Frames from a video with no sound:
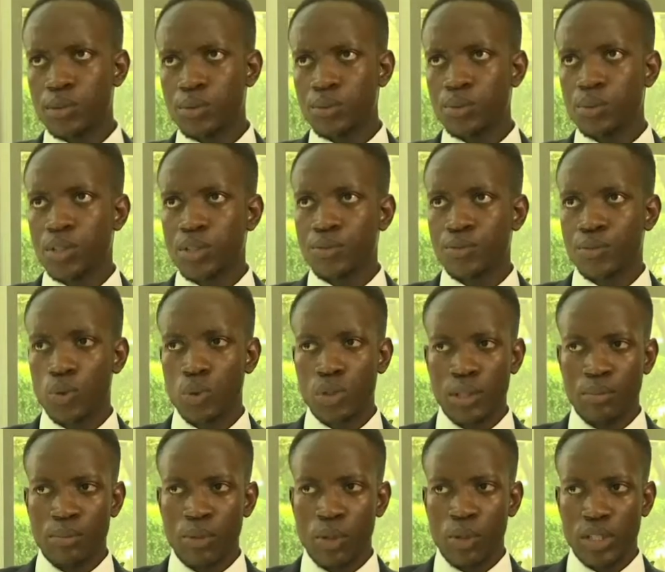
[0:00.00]
we
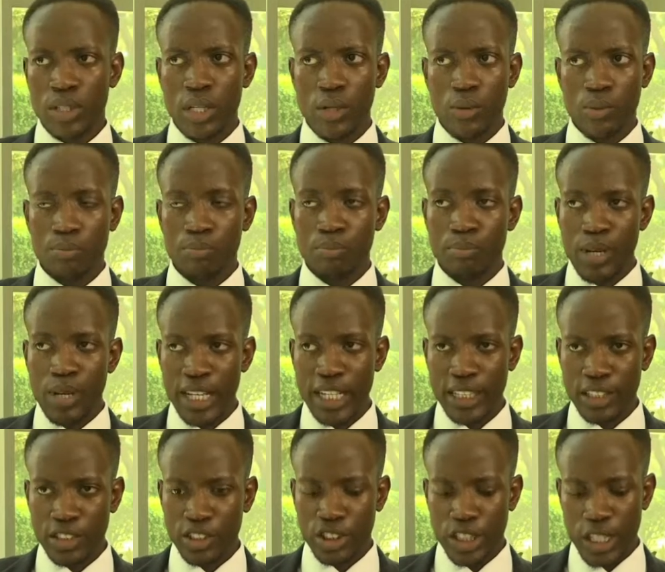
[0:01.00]
talked about now
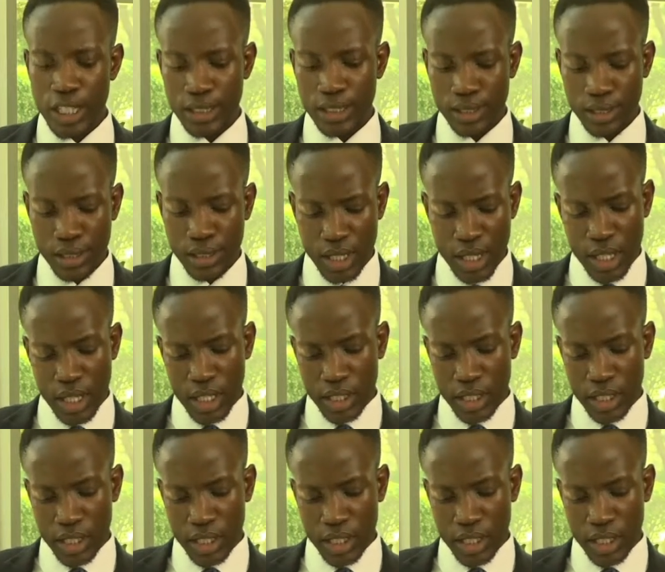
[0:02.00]
buying shares.